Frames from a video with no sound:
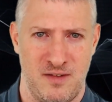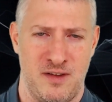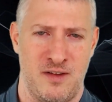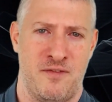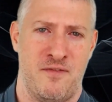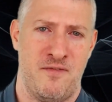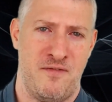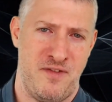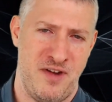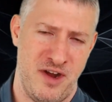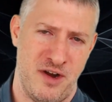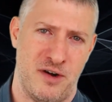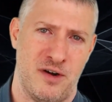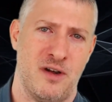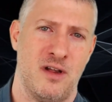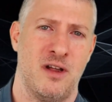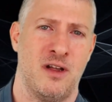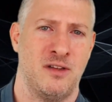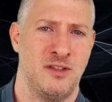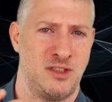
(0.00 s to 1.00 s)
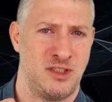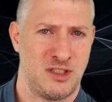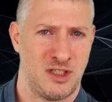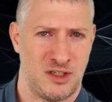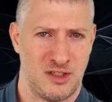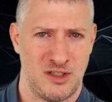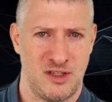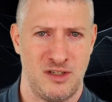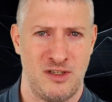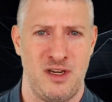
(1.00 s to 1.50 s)
the fear,
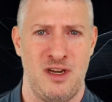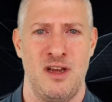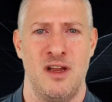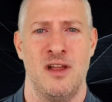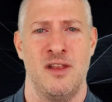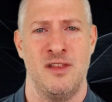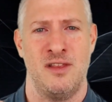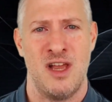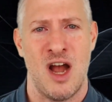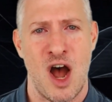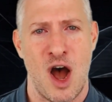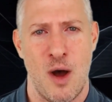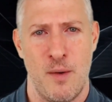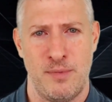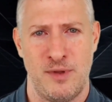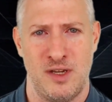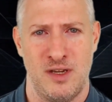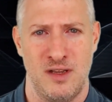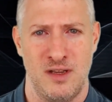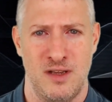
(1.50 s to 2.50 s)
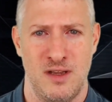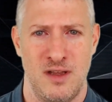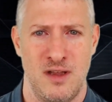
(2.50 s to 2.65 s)
uncertainty, and doubt,